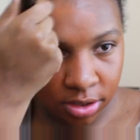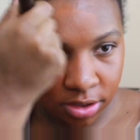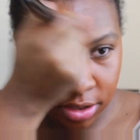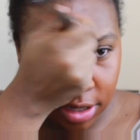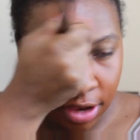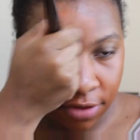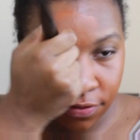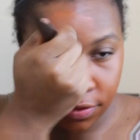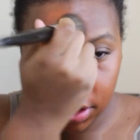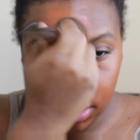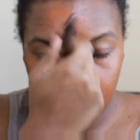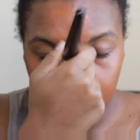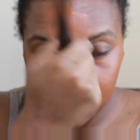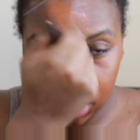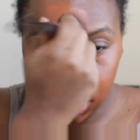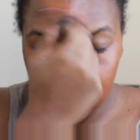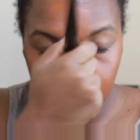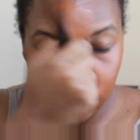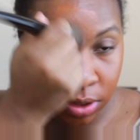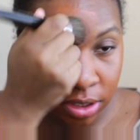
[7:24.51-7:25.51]

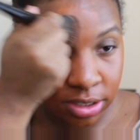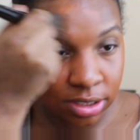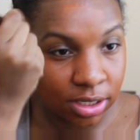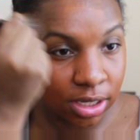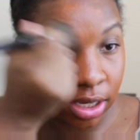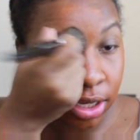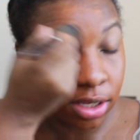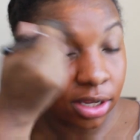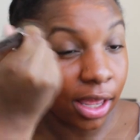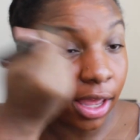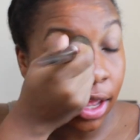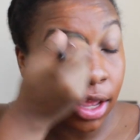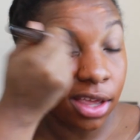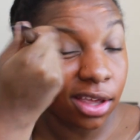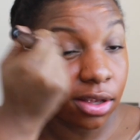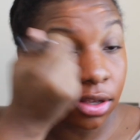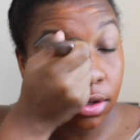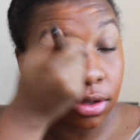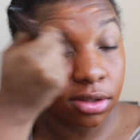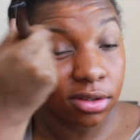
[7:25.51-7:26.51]
definitely wasn't
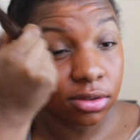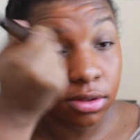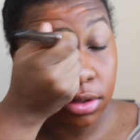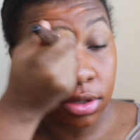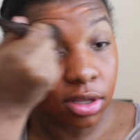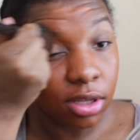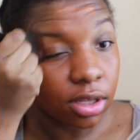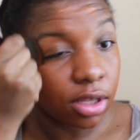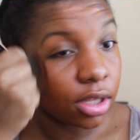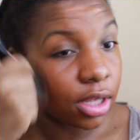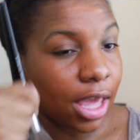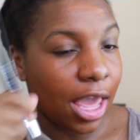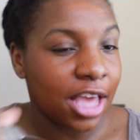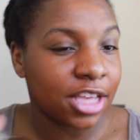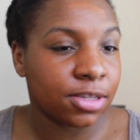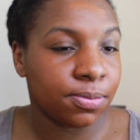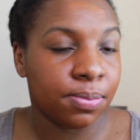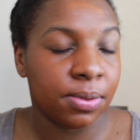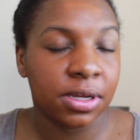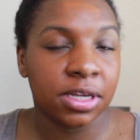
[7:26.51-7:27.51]
like
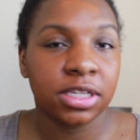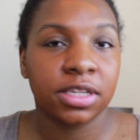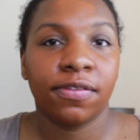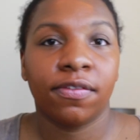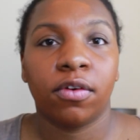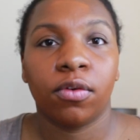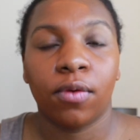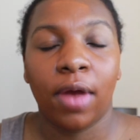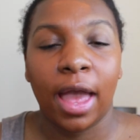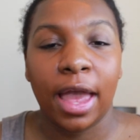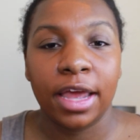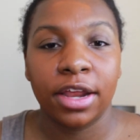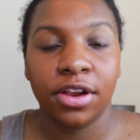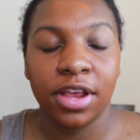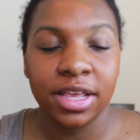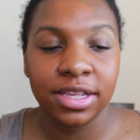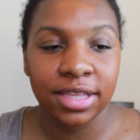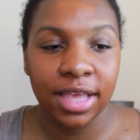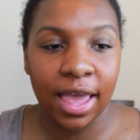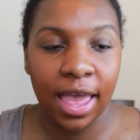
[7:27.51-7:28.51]
as big as a
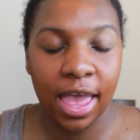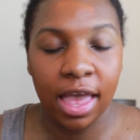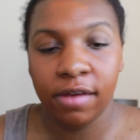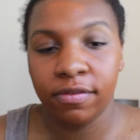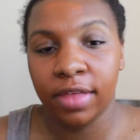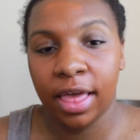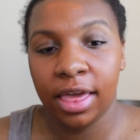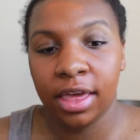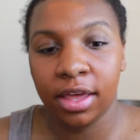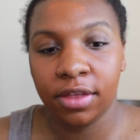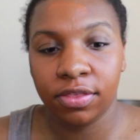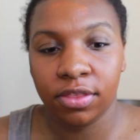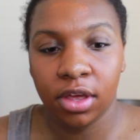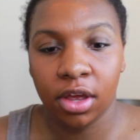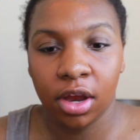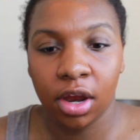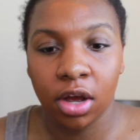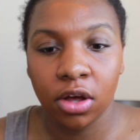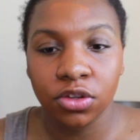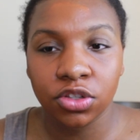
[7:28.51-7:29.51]
variety as they have like in
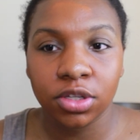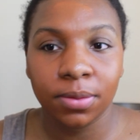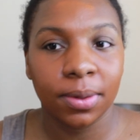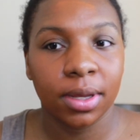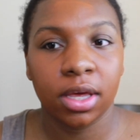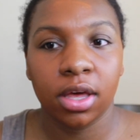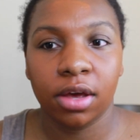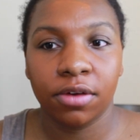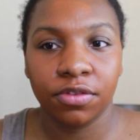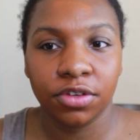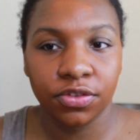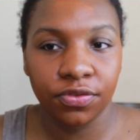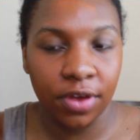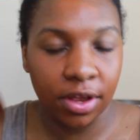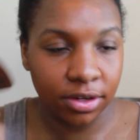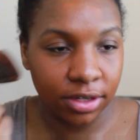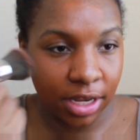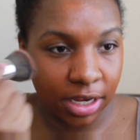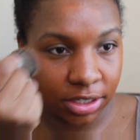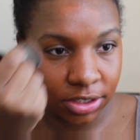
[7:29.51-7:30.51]
their Ultimate Coverage
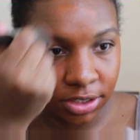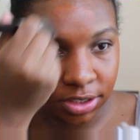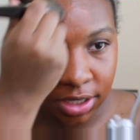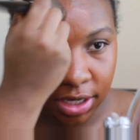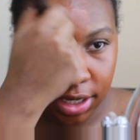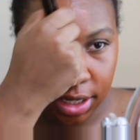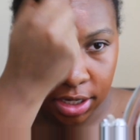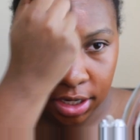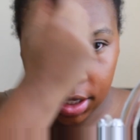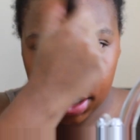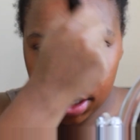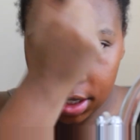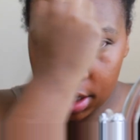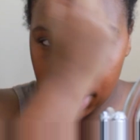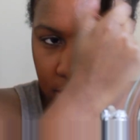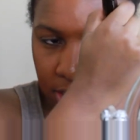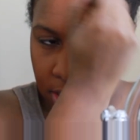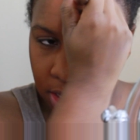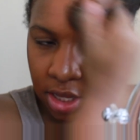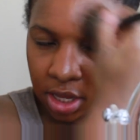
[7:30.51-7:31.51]
Foundation
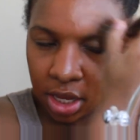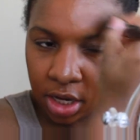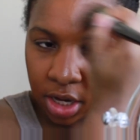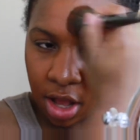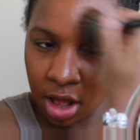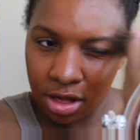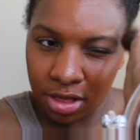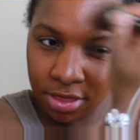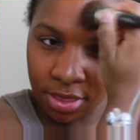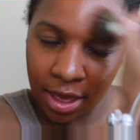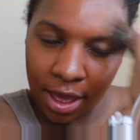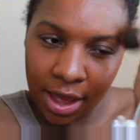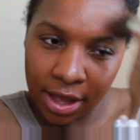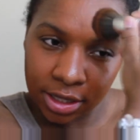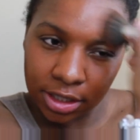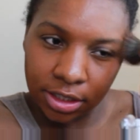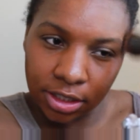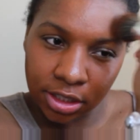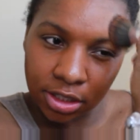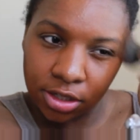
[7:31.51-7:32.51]
and all
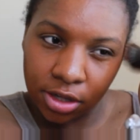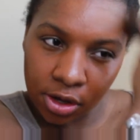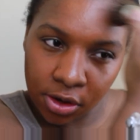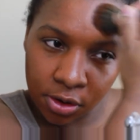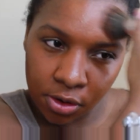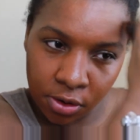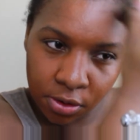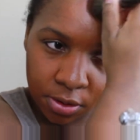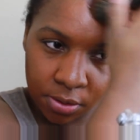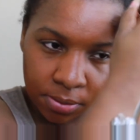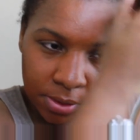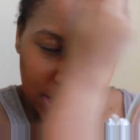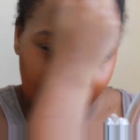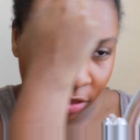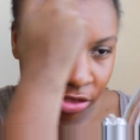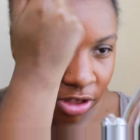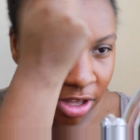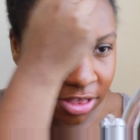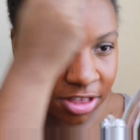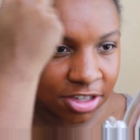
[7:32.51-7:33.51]
that. So, but I
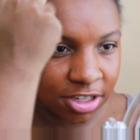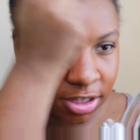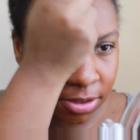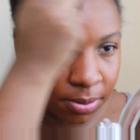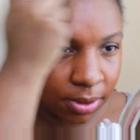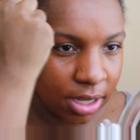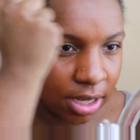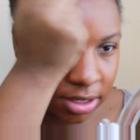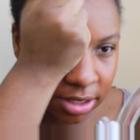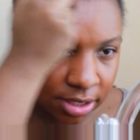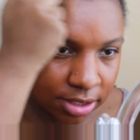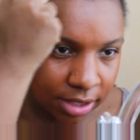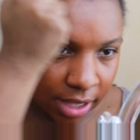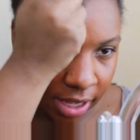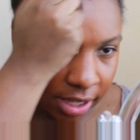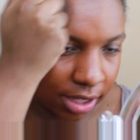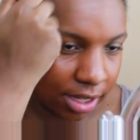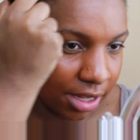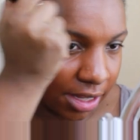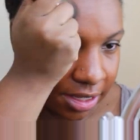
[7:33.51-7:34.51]
think this is because it's
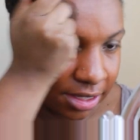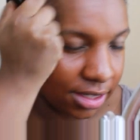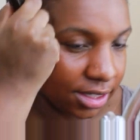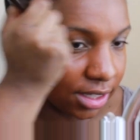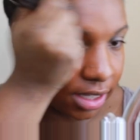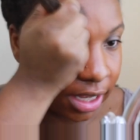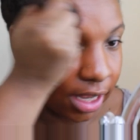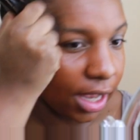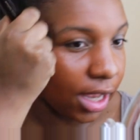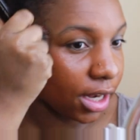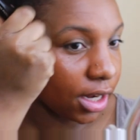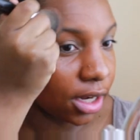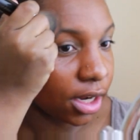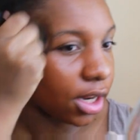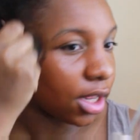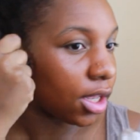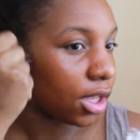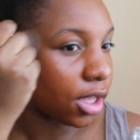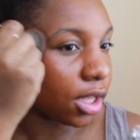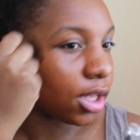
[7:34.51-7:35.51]
like a
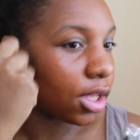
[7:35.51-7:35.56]
skin